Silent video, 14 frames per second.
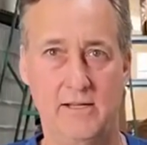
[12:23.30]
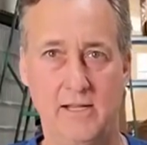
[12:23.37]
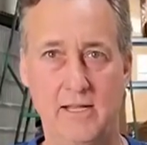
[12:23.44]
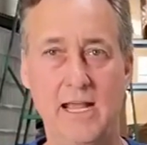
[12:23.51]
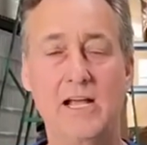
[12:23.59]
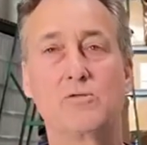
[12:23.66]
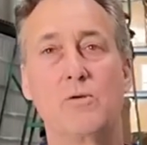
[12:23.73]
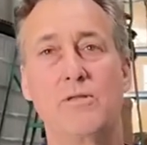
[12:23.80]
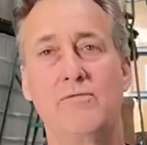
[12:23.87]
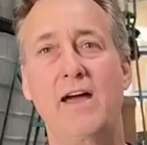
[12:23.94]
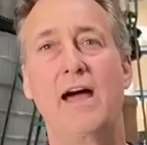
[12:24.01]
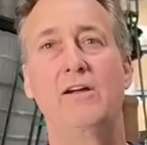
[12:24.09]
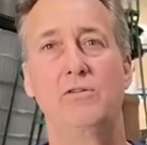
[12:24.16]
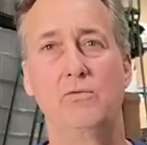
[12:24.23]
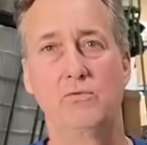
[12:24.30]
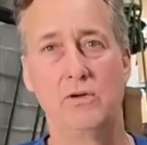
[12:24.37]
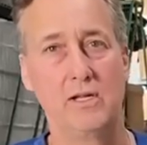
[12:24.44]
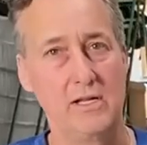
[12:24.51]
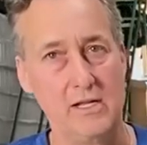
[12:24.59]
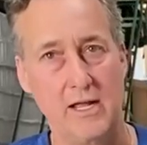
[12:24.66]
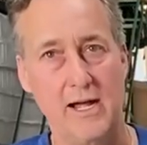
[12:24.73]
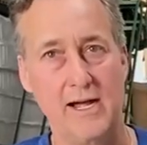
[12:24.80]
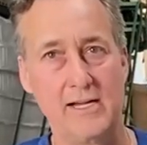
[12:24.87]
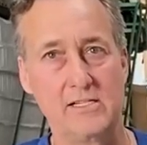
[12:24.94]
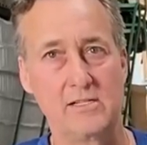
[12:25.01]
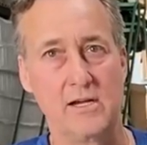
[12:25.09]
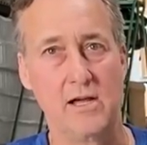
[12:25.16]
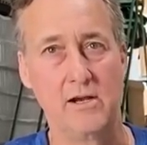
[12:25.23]
And that's where the value really
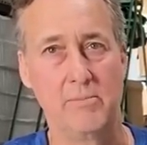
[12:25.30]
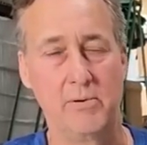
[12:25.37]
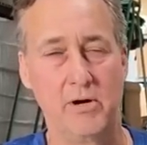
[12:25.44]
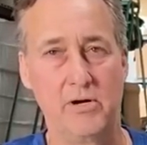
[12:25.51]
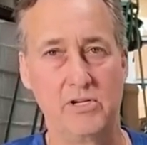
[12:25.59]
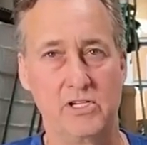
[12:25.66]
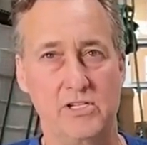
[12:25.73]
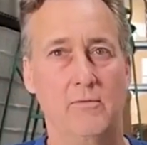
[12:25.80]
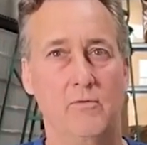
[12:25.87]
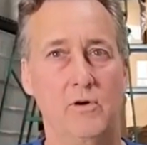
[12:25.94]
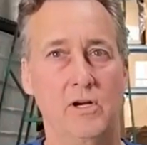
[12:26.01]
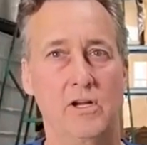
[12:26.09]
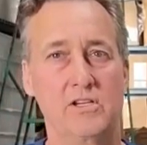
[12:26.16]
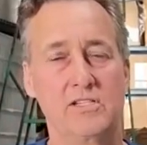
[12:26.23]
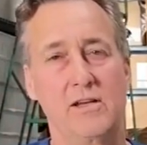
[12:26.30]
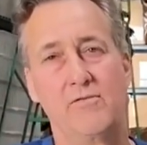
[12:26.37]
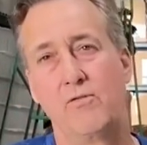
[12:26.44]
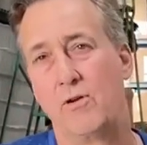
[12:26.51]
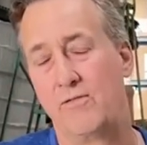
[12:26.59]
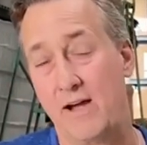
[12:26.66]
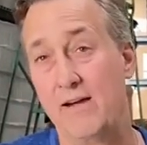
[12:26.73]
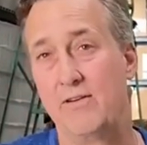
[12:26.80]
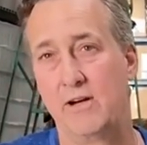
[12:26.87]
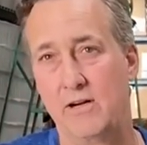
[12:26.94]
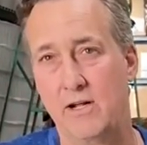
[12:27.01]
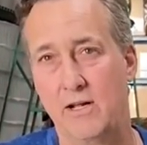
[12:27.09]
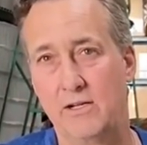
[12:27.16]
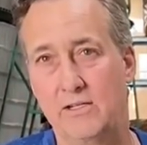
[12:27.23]
lies on a purchase, where you're going to save $400 or $500
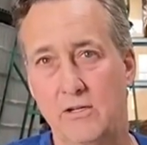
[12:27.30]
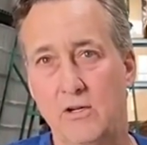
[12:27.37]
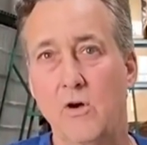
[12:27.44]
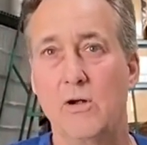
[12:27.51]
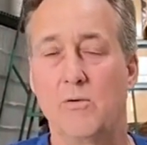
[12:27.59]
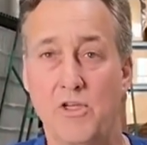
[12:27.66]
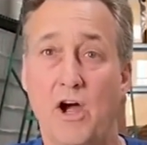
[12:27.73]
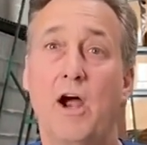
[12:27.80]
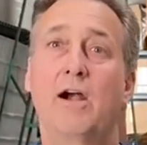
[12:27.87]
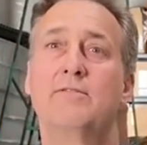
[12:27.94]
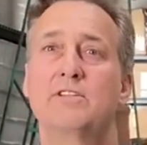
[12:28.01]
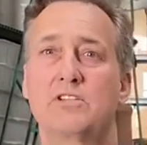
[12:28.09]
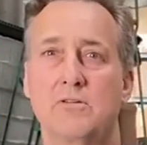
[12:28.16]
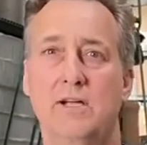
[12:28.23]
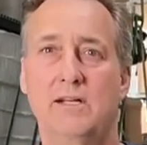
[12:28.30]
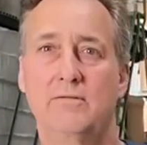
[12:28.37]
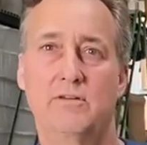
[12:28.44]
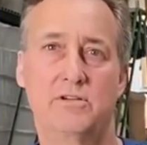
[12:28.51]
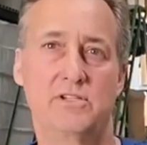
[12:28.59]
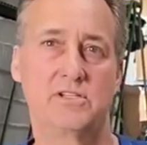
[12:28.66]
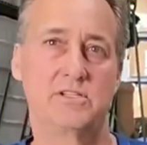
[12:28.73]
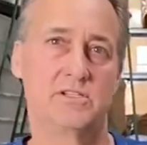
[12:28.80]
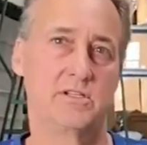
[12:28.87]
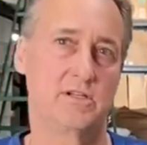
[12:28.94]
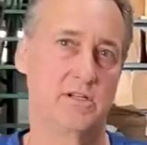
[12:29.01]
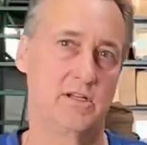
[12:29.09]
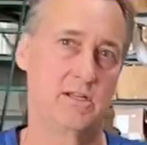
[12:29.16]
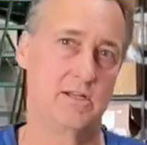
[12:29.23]
going with a Harvest Green versus
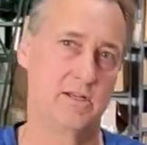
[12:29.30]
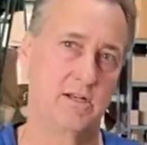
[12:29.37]
an